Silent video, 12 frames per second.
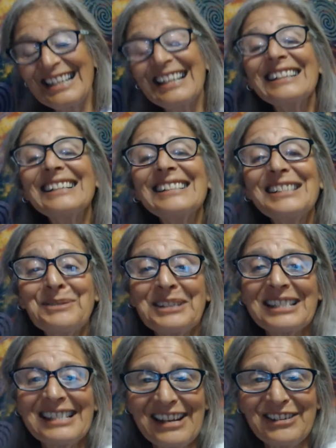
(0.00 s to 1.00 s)
Let's see what
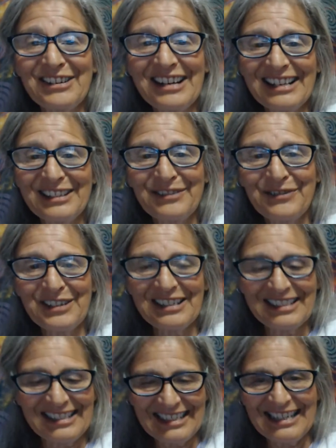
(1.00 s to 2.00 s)
Saturn has for us
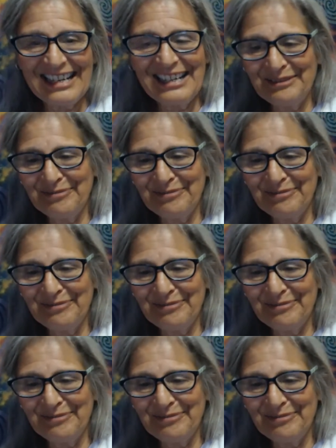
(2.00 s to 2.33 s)
today.